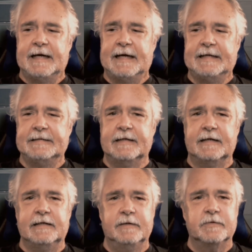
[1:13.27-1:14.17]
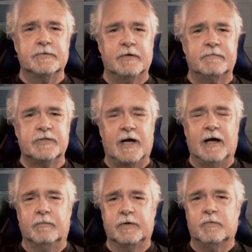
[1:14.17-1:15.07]
And it was a rough
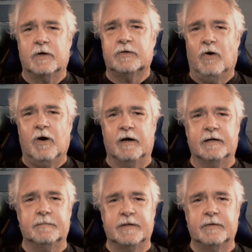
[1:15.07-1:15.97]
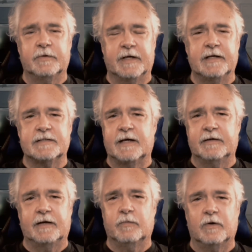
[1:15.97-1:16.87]
job. We worked hard. I mean, there were days
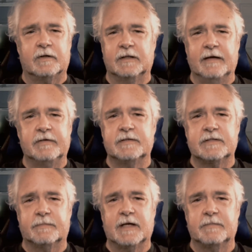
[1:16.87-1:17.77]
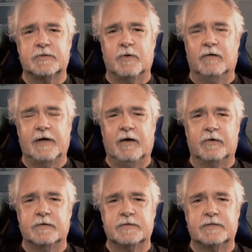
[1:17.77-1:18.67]
I'd work 11, sometimes 12
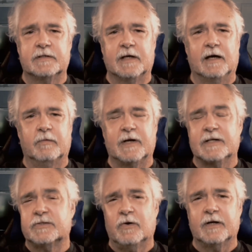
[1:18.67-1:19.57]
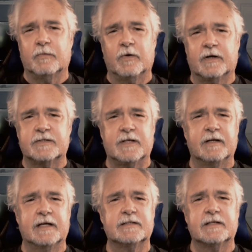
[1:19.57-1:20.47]
hours. When I started working
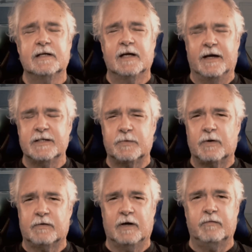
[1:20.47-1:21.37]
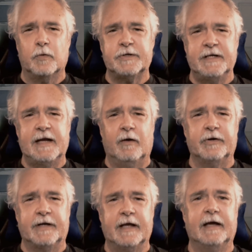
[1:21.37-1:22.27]
Sundays, I used to work a
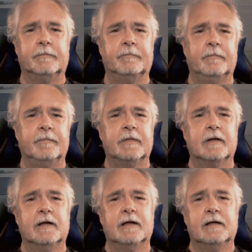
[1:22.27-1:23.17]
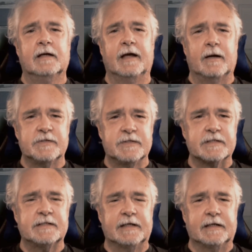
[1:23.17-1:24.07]
14-hour day, and I was
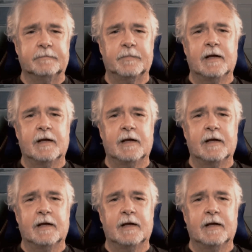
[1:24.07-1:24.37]
16.